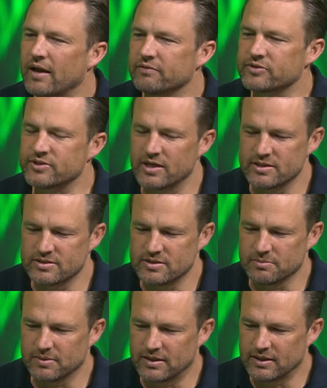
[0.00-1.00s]
had have said
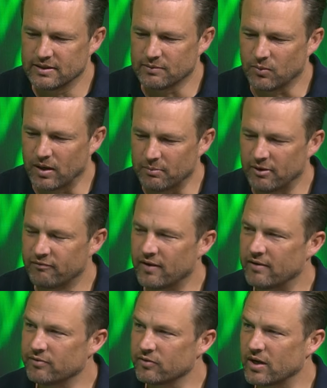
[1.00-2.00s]
to me that one of my
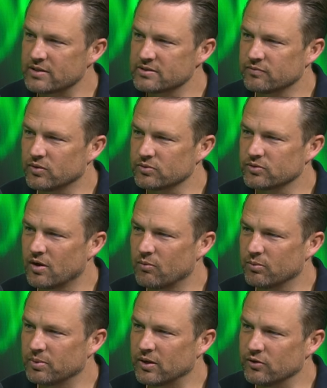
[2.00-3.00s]
favourite races of all time
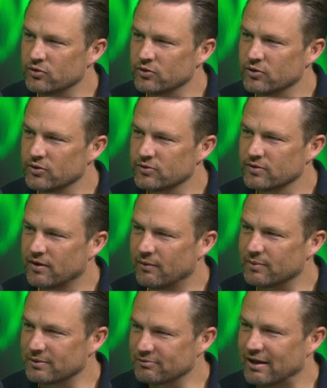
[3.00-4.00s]
would be on dirt, I
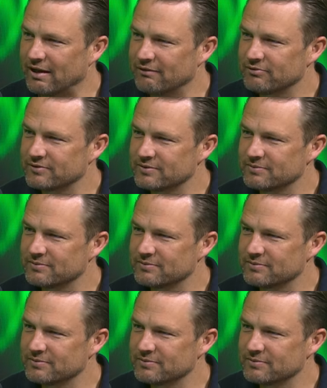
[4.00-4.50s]
would have laughed.